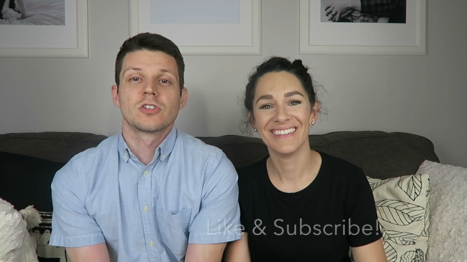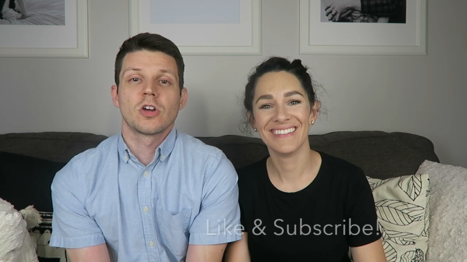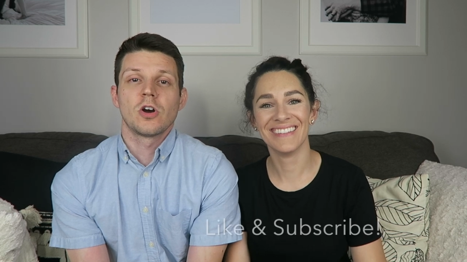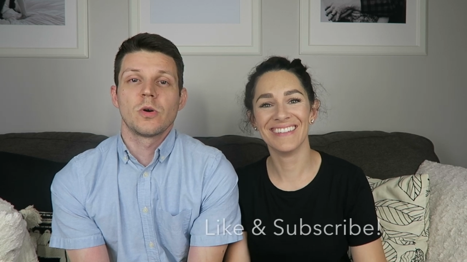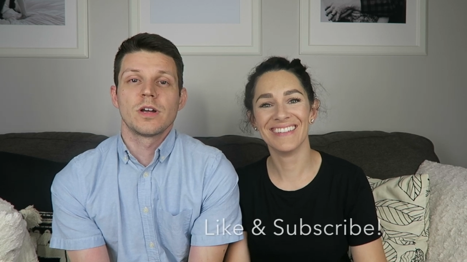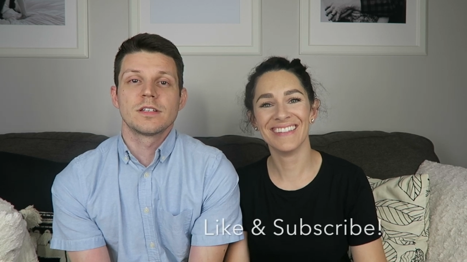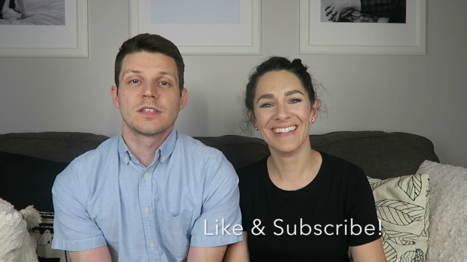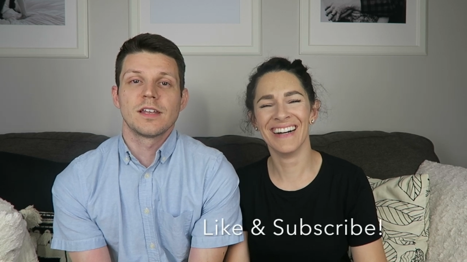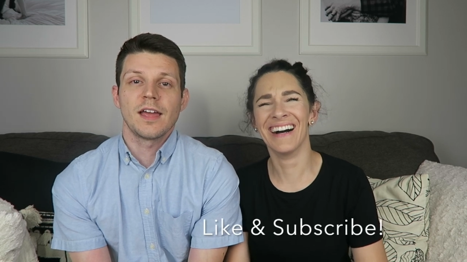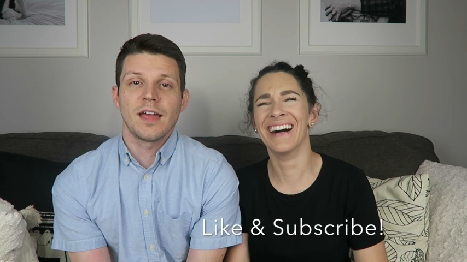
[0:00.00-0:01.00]
Speaker 1: so
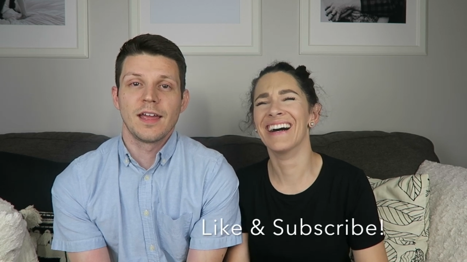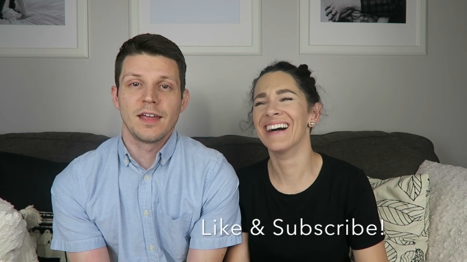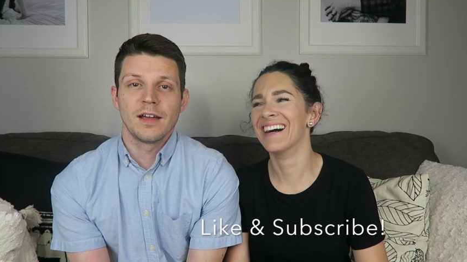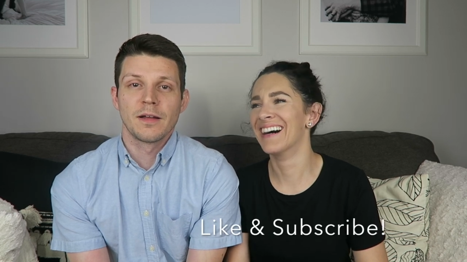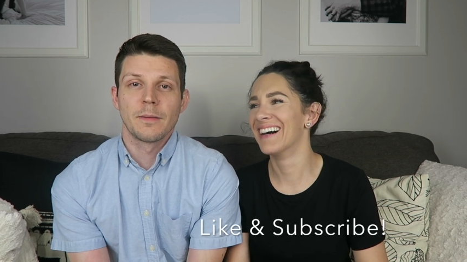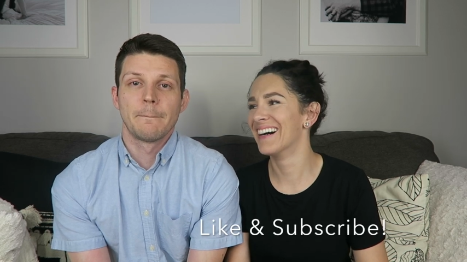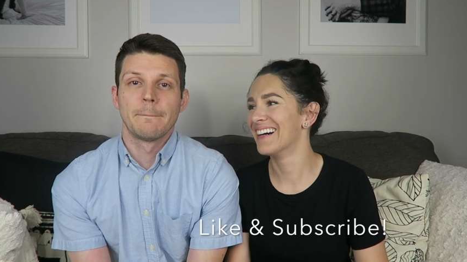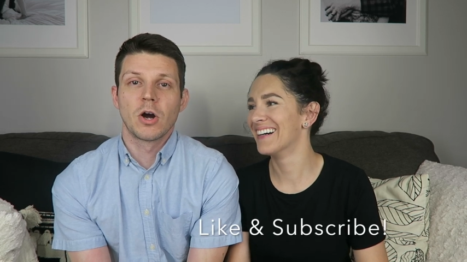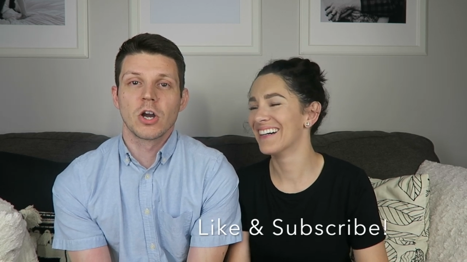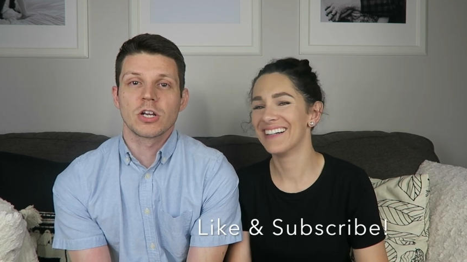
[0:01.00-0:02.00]
today
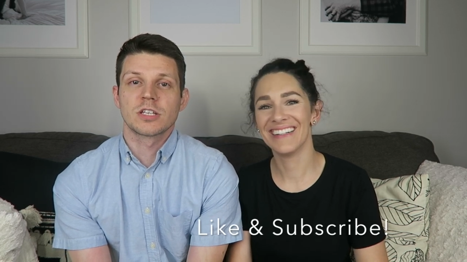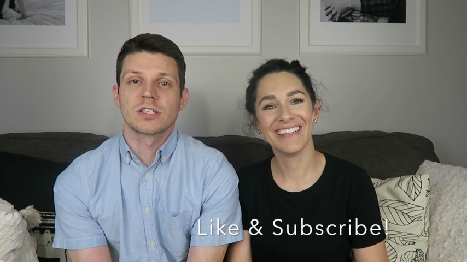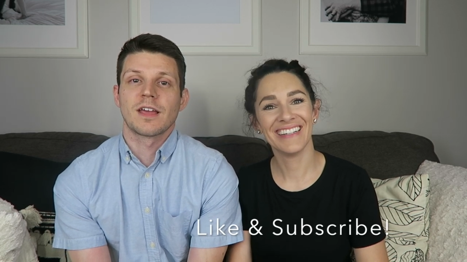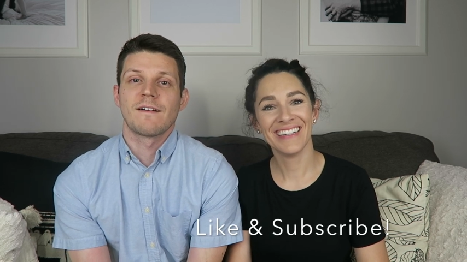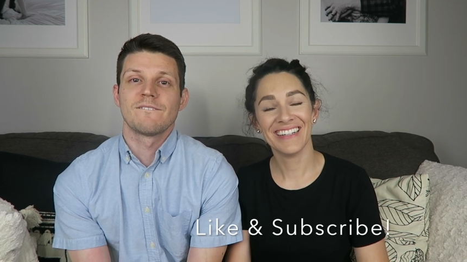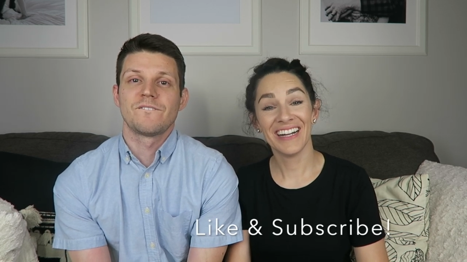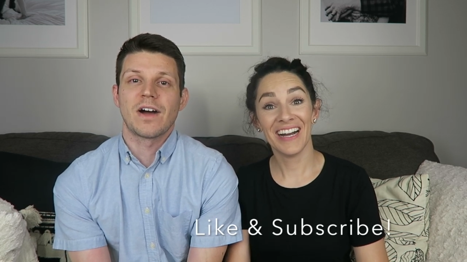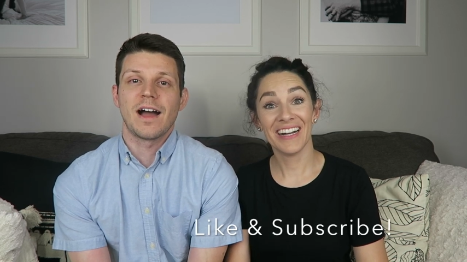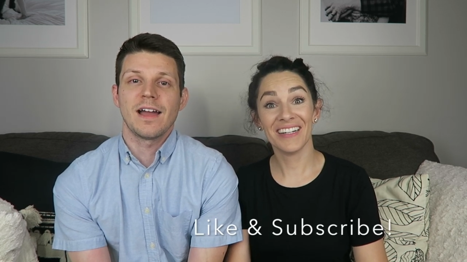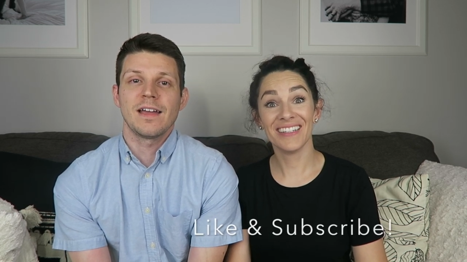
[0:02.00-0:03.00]
marks
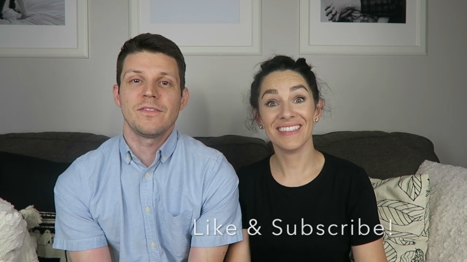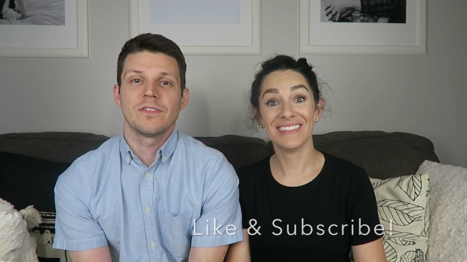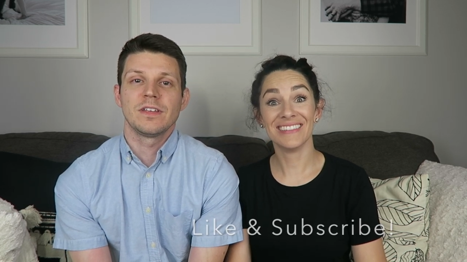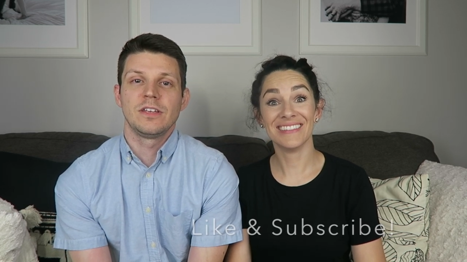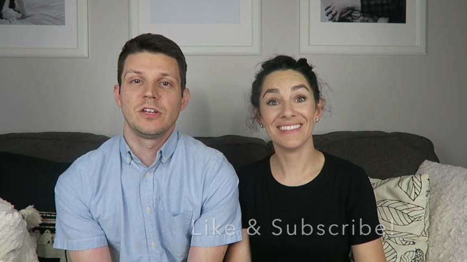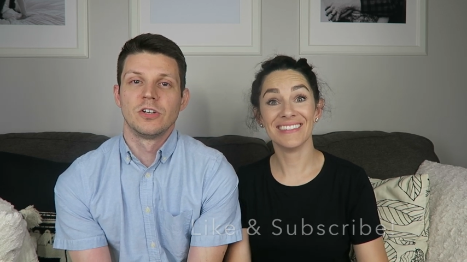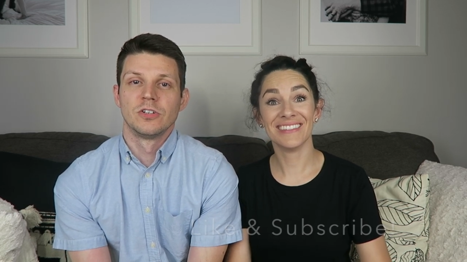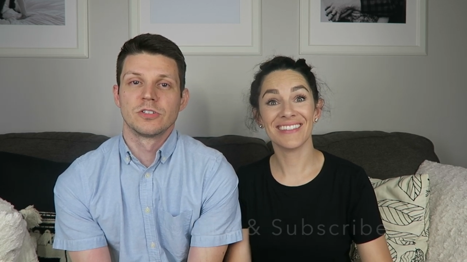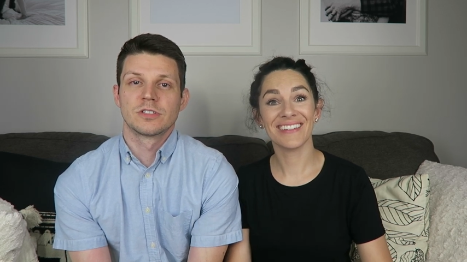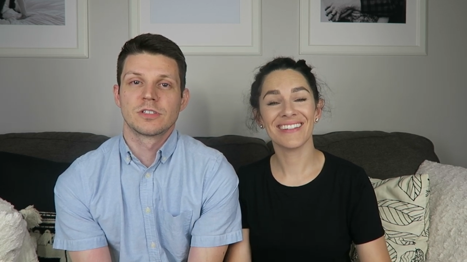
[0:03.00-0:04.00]
five
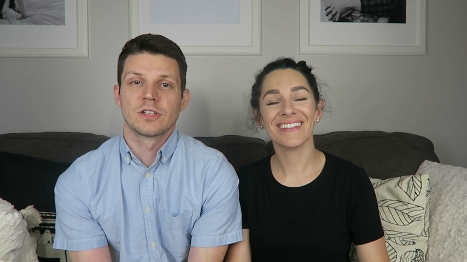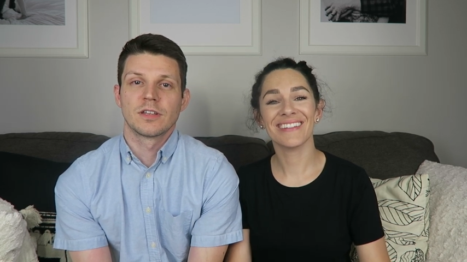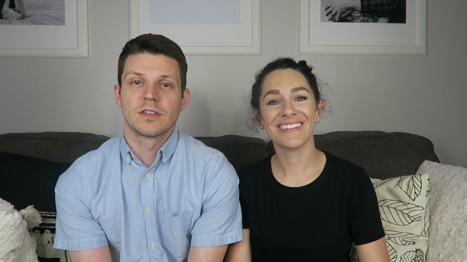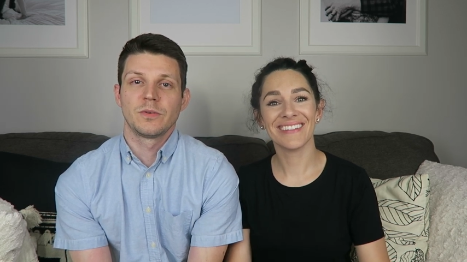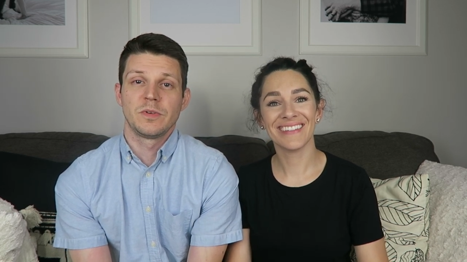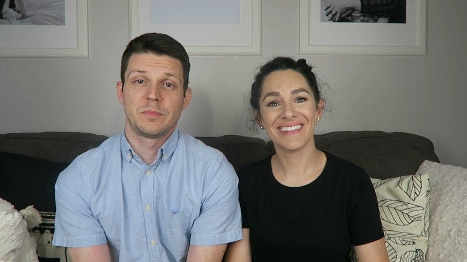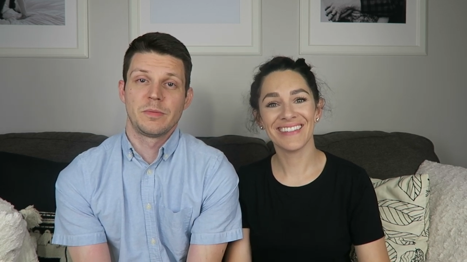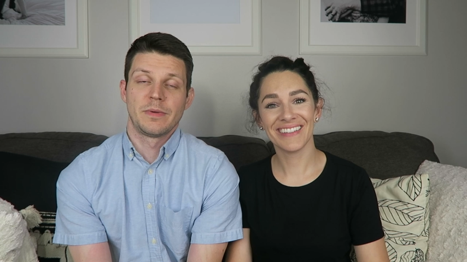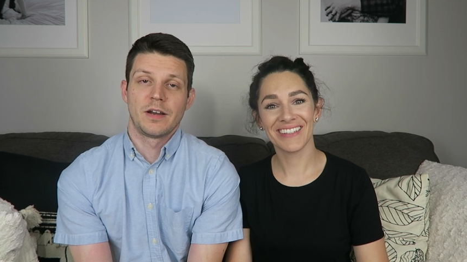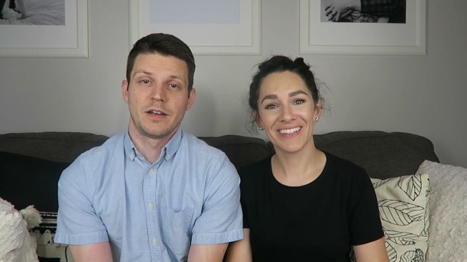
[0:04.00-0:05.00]
years that we've
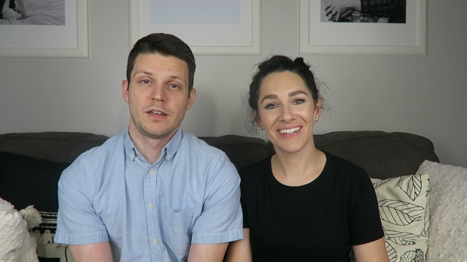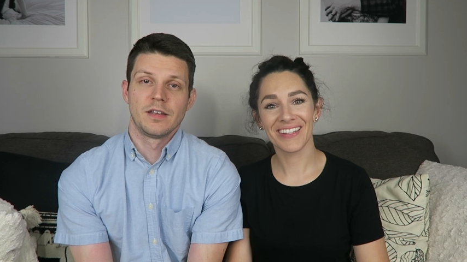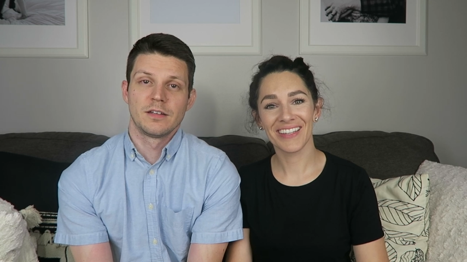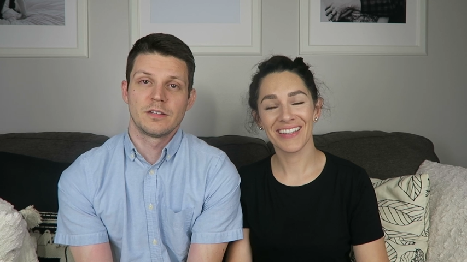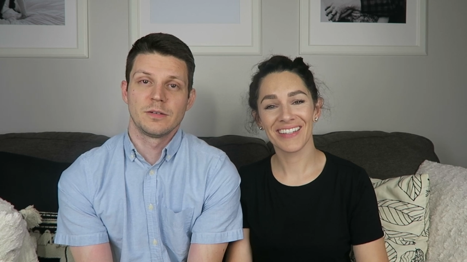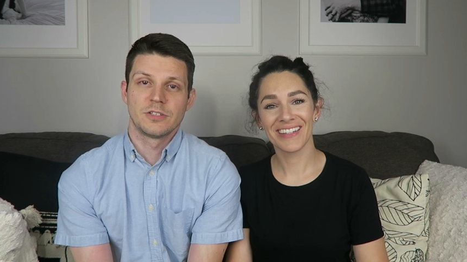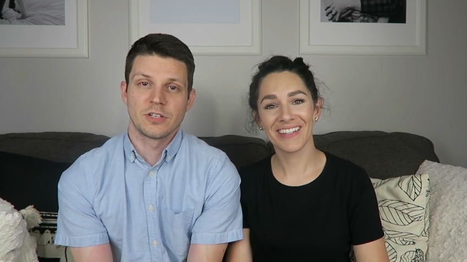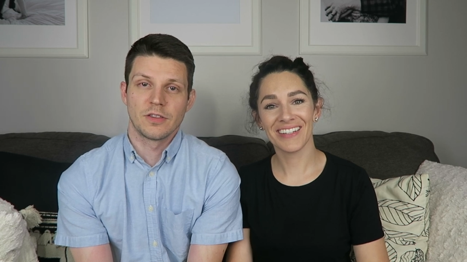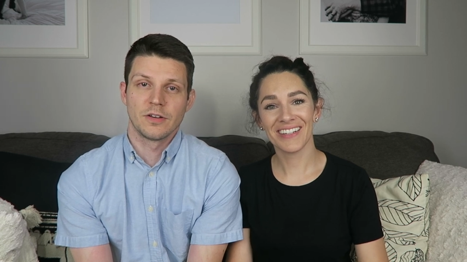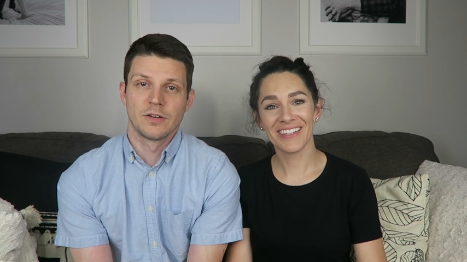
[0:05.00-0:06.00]
been married to
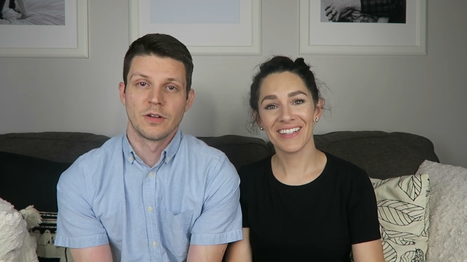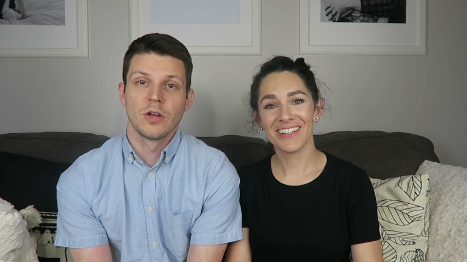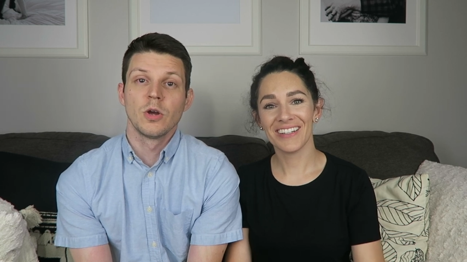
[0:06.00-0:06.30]
each other,